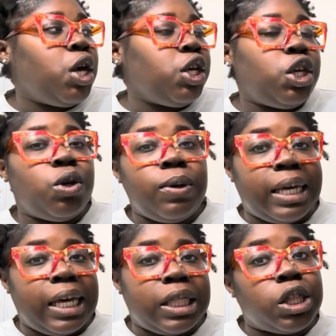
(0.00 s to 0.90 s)
you
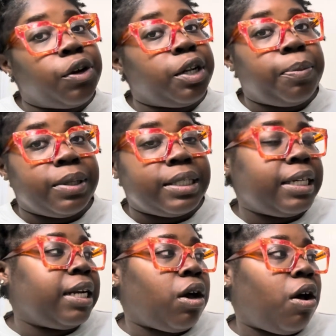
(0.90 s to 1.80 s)
get
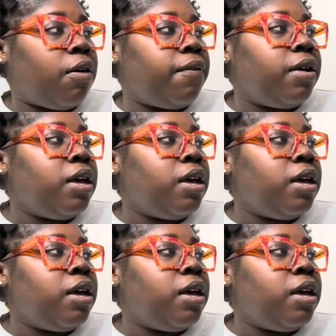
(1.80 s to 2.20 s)
30% off.